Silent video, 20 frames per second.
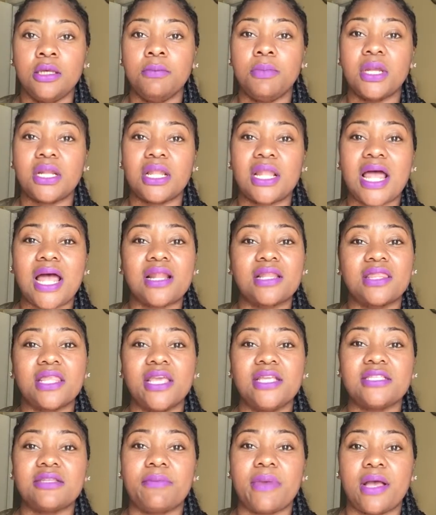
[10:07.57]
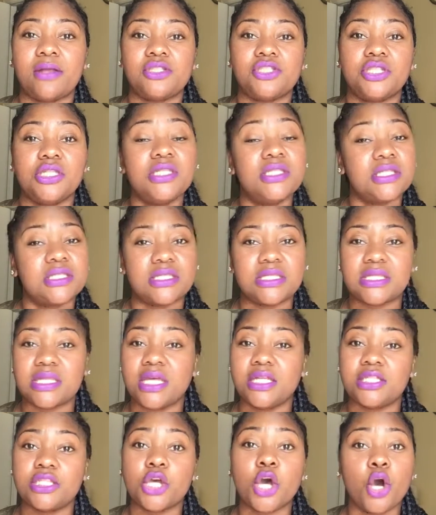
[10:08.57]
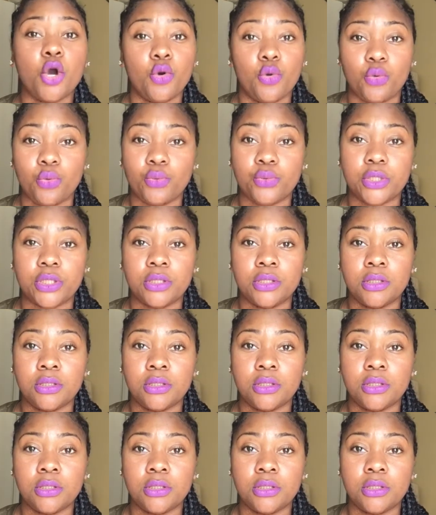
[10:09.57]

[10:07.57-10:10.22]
But a lot of things about Jesus is untold,